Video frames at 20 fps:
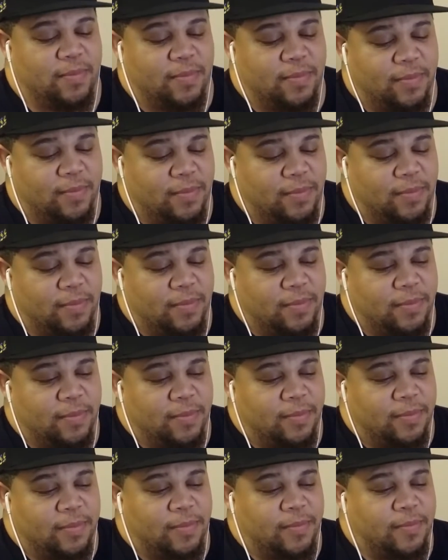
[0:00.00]

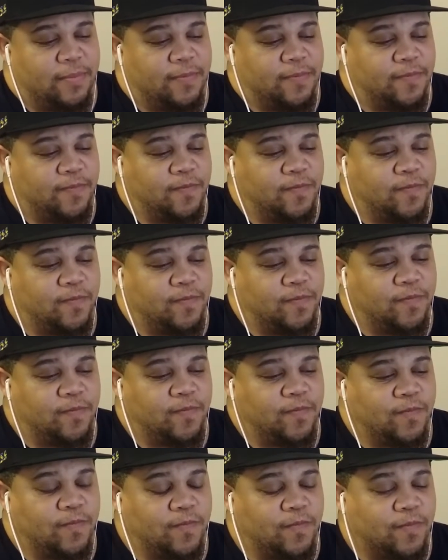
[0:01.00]

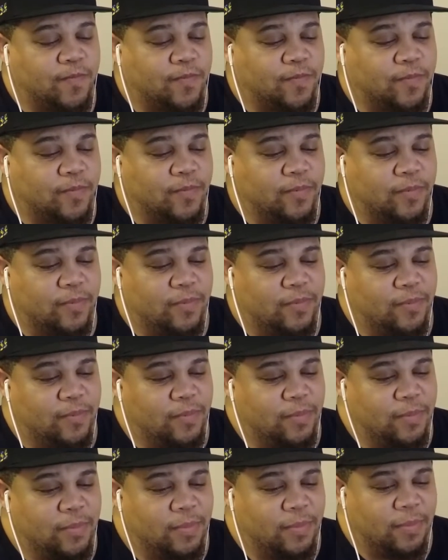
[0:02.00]

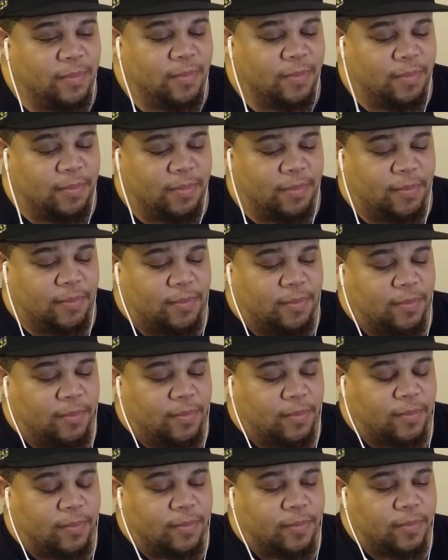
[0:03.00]

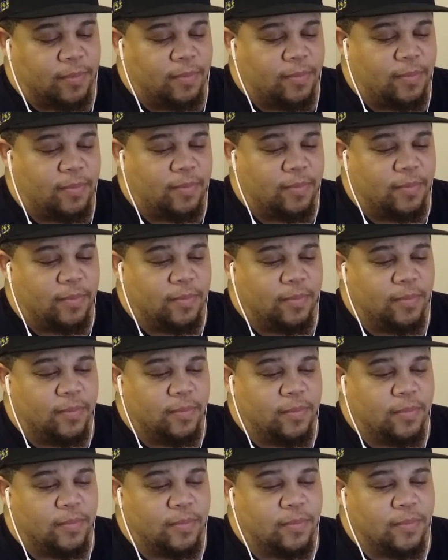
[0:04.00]

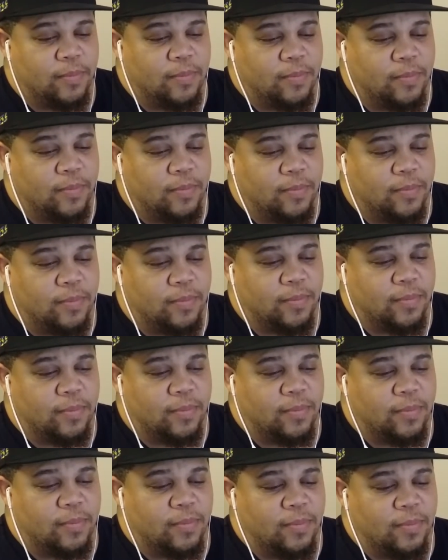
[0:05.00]

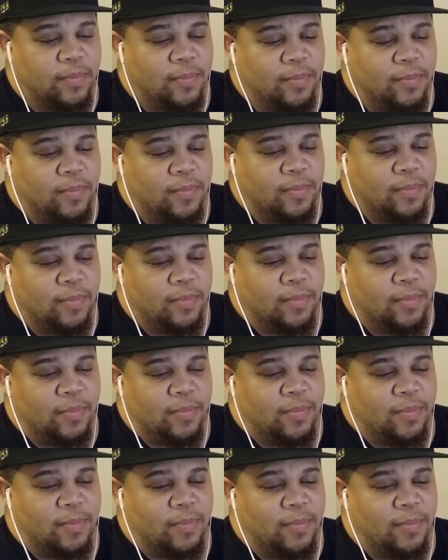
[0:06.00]

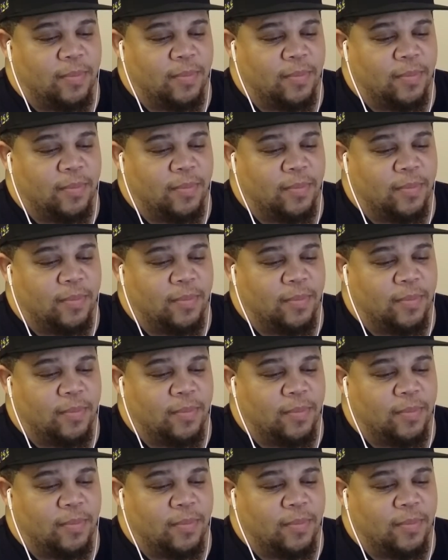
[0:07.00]
(silence)